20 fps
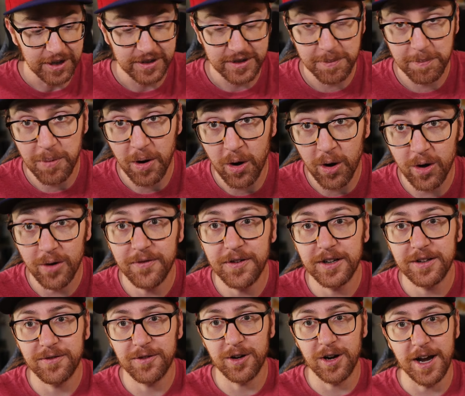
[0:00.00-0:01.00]
it's
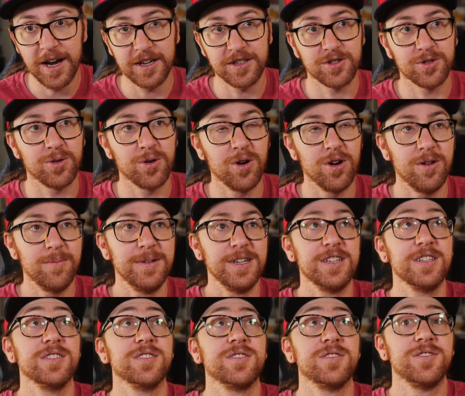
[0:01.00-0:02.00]
perfect for X-Crawl
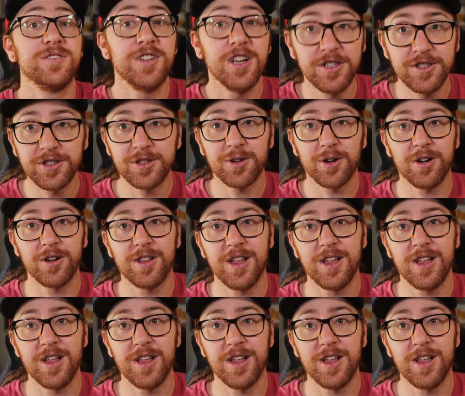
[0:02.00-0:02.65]
because Dungeon Crawl